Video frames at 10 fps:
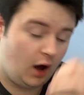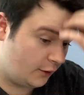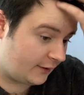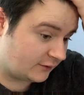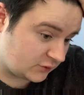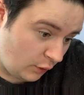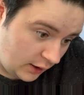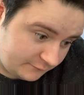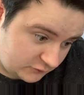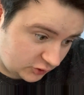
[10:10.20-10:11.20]
Okay, so
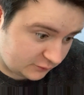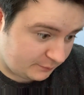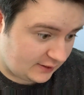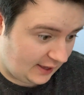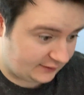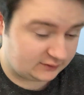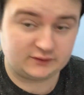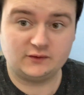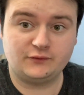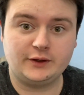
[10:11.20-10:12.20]
I've just been
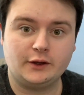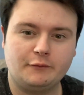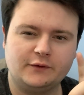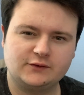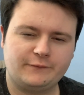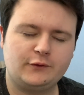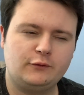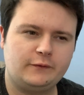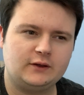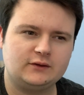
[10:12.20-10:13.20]
editing this video and there's a few
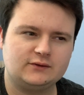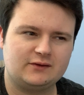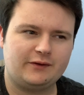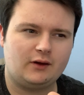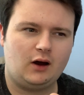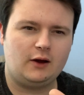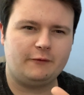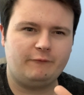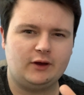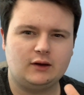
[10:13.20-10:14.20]
things that I
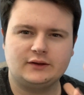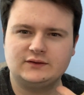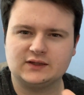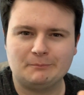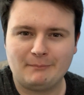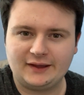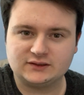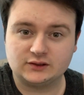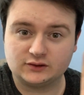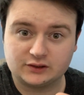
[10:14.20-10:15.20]
feel I can say
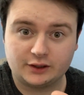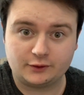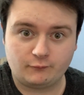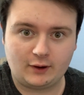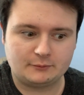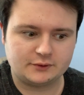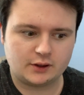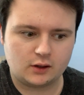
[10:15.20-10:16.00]
better to kind of round it